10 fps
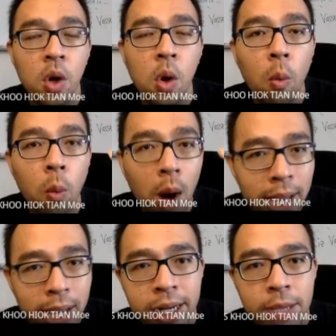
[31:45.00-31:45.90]

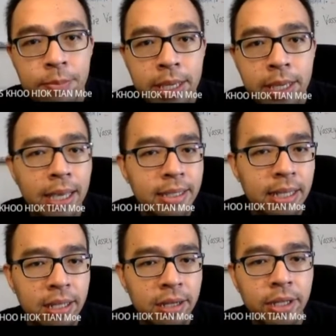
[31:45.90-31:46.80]
Why are they being
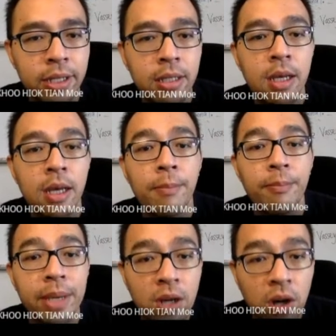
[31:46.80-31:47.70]
accelerated?
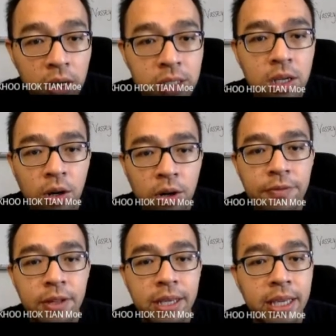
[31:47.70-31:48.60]
Because of
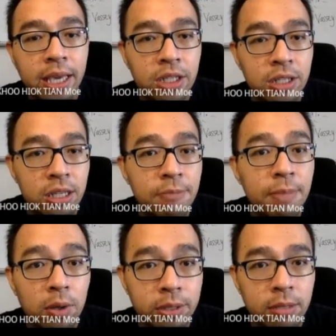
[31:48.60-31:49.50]
the EHT
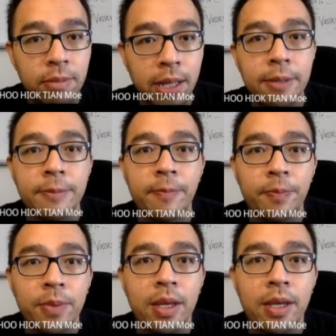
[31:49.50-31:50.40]
power supply.
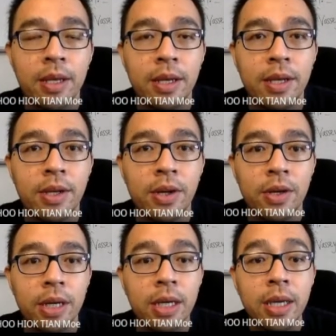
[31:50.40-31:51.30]

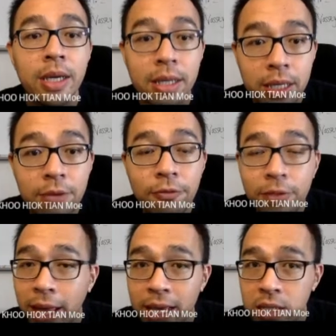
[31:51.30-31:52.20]
Okay, if
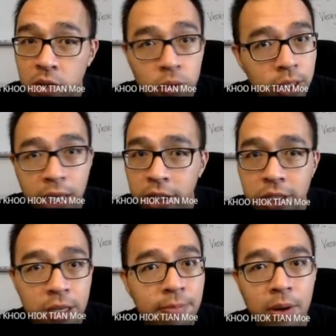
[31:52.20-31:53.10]
there is no
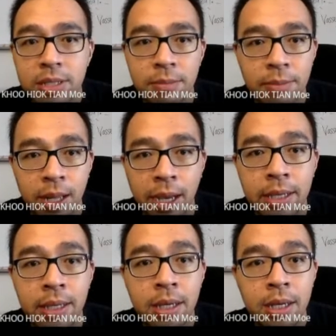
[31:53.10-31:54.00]
EHT power
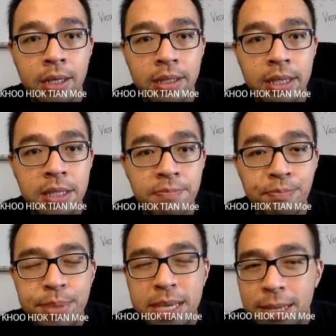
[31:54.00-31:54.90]
supply, this
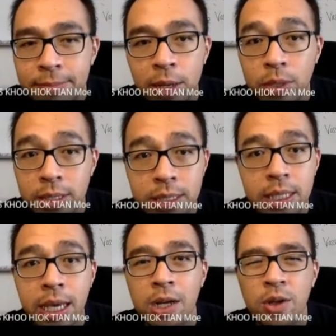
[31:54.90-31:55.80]
beam that we
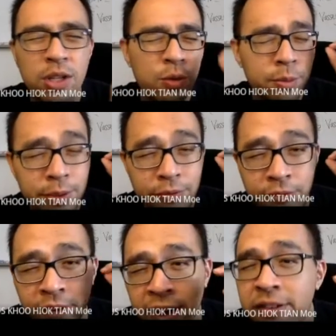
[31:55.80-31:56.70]
see, it would be
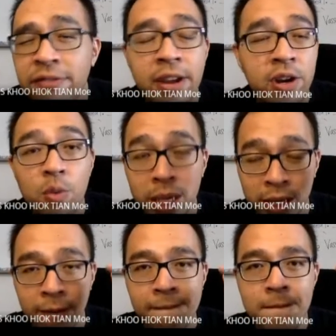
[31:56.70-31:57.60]
very, very weak.
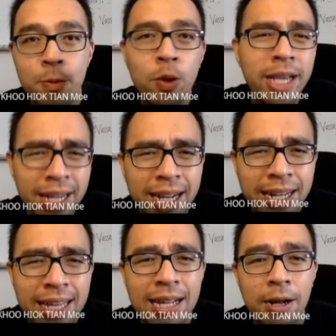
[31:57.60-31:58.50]
Mungkin
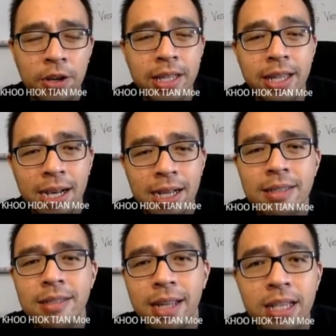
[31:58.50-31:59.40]
adalah, okay, dia akan
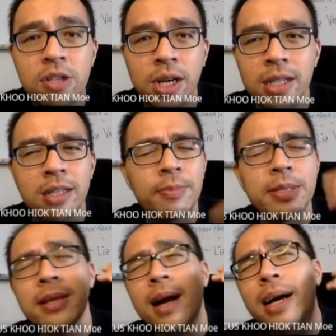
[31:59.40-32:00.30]
tertarik juga, tetapi
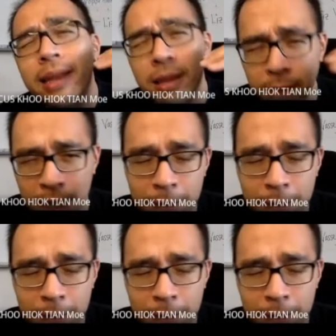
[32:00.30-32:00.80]
sangat lemah.